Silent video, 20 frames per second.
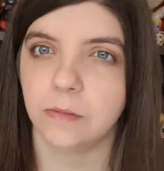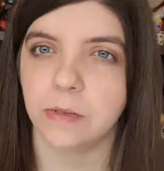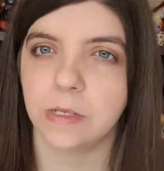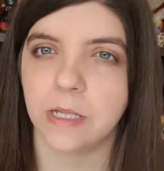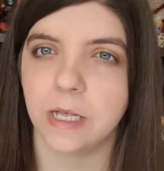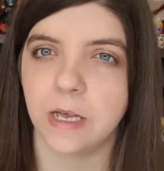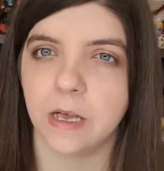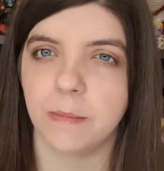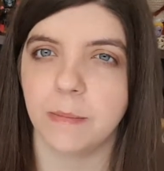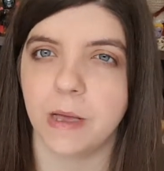when
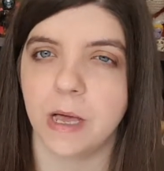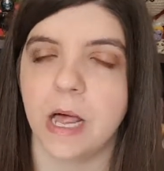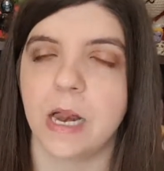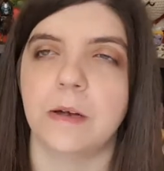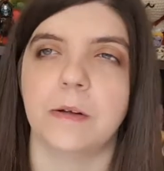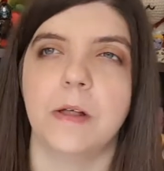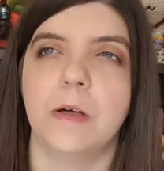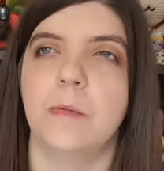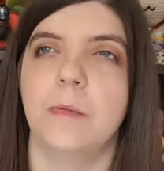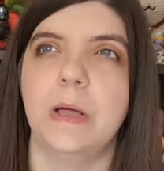they come out. I
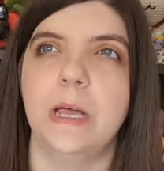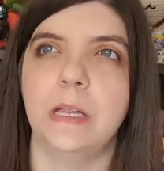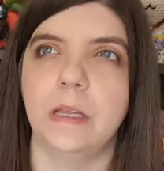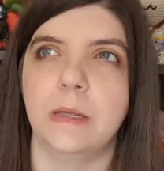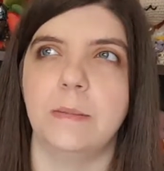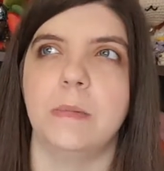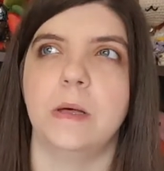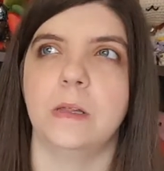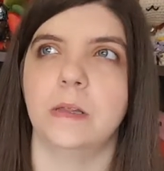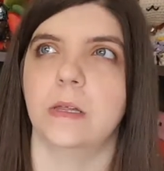don't know,
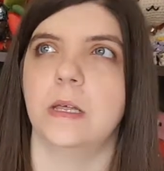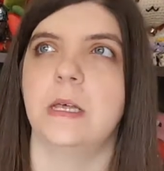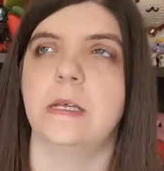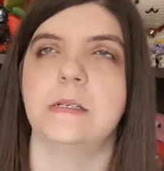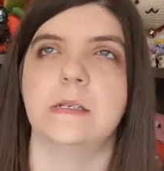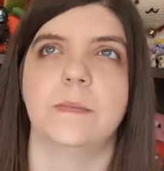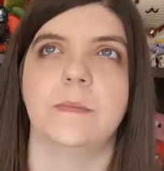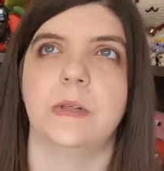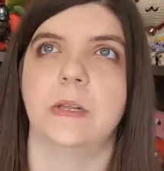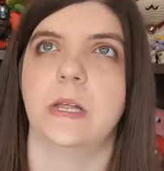weekly, monthly,
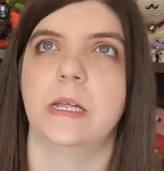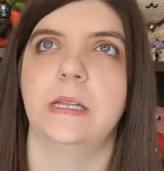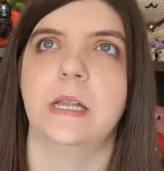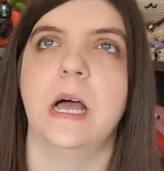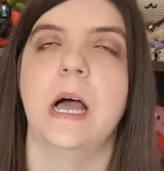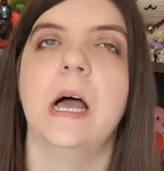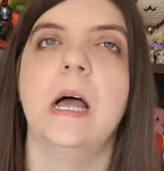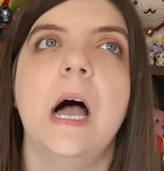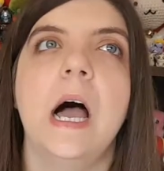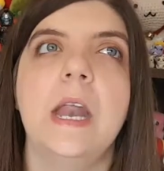something like
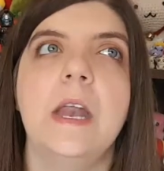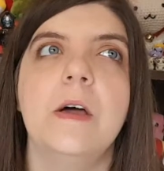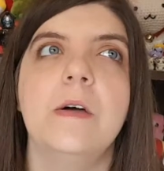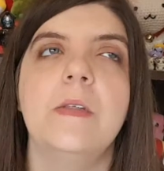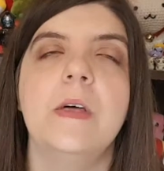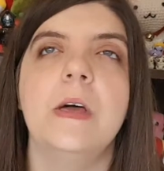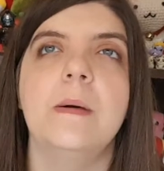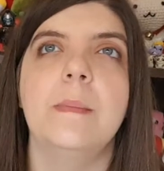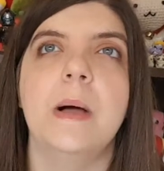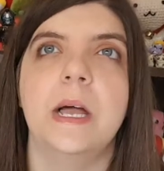that. I know
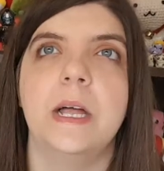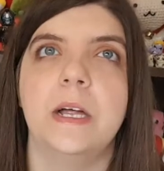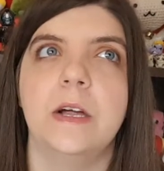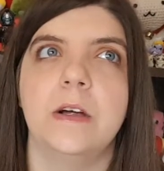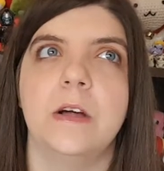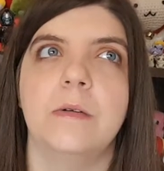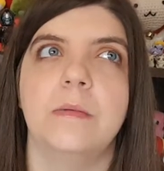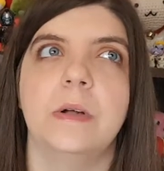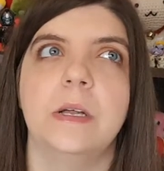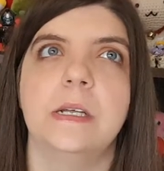that My
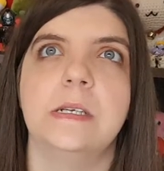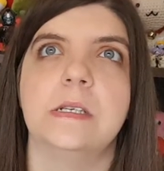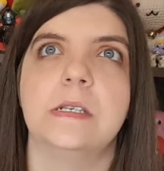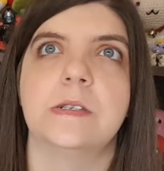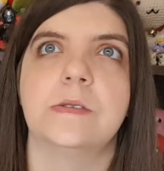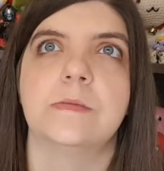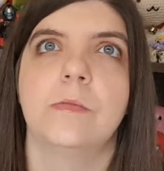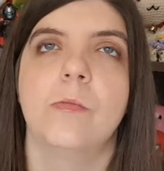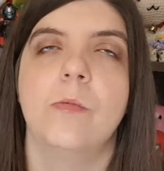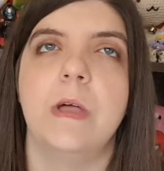Hero
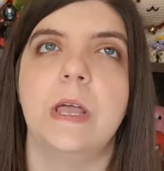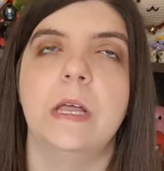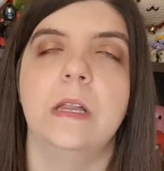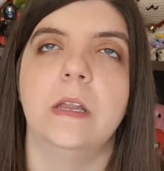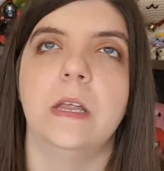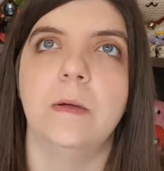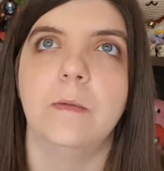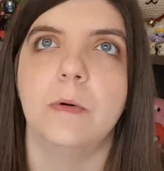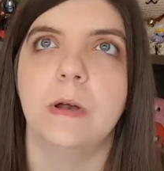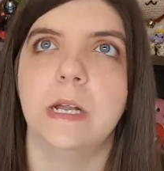releases
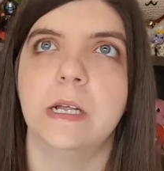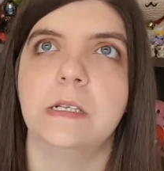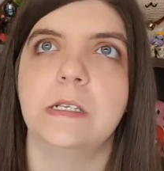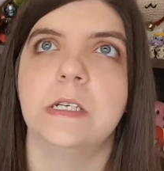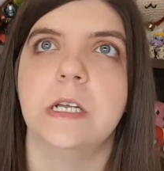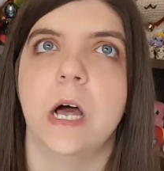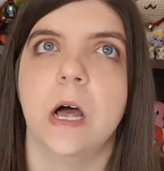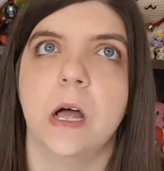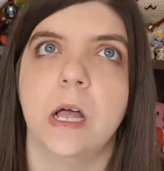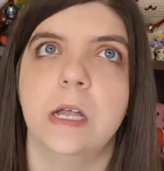weekly when it's
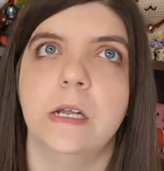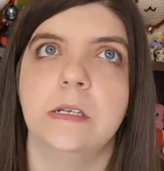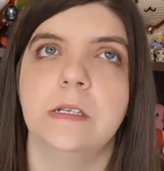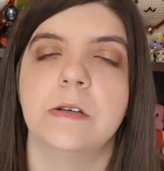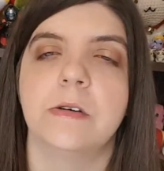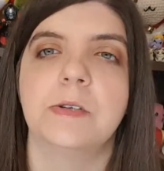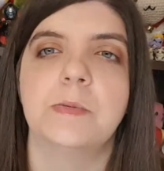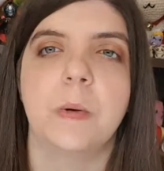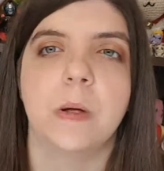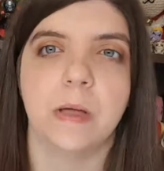done,
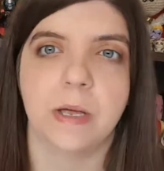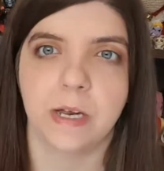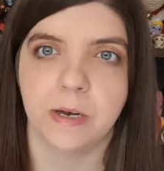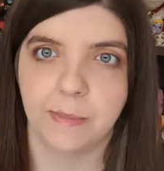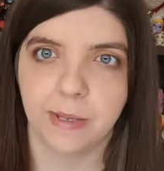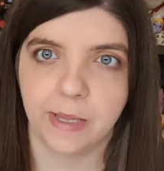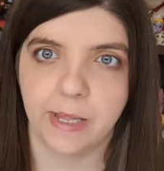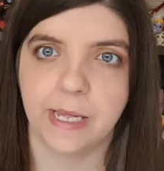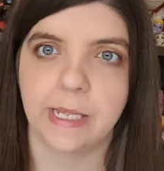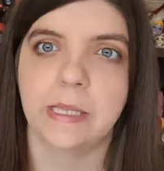so it's probably gonna
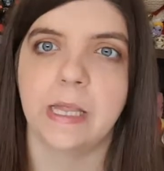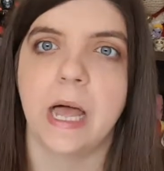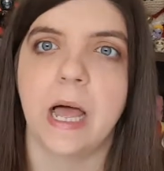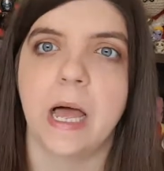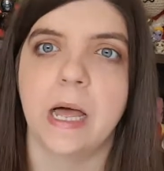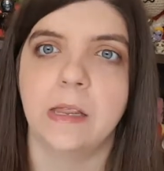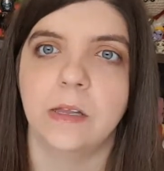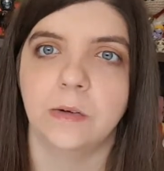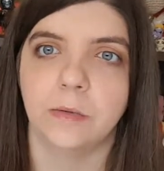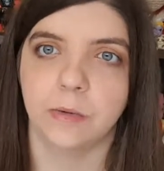be like
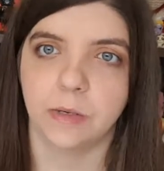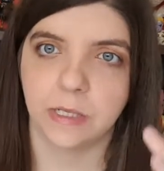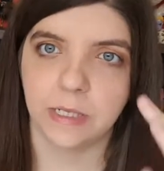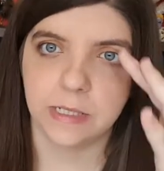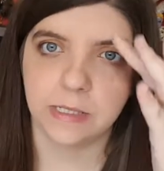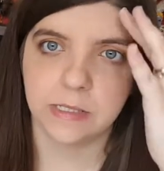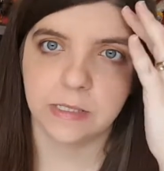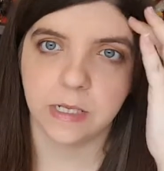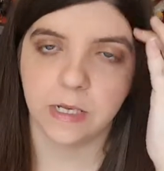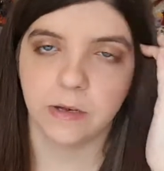that. They'll
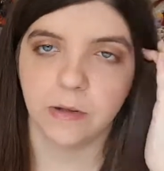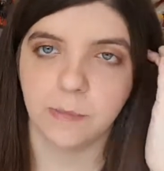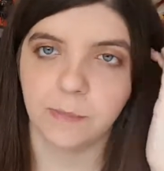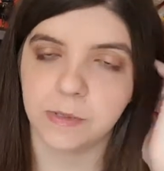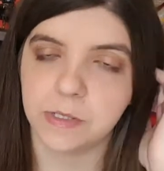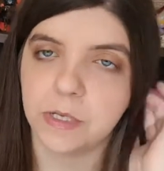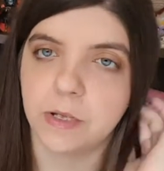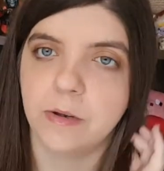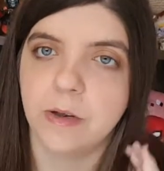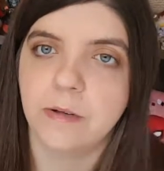release a new
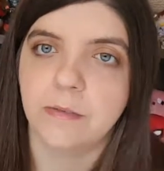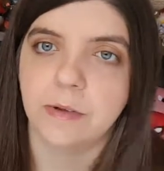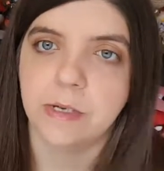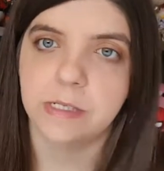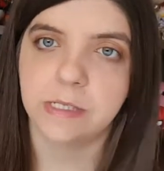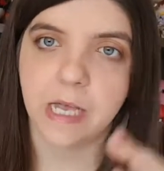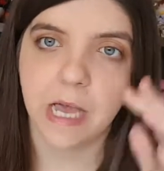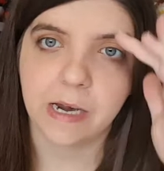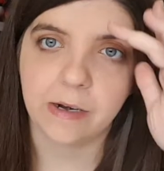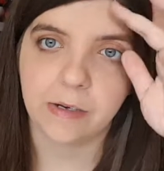episode every
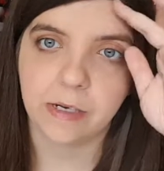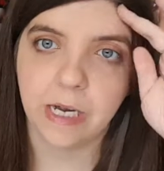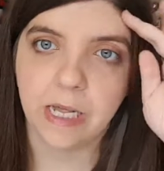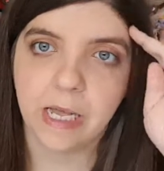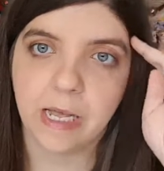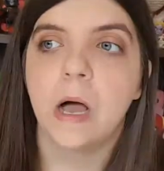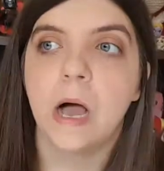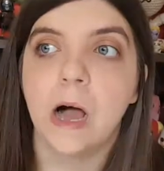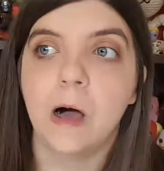Saturday.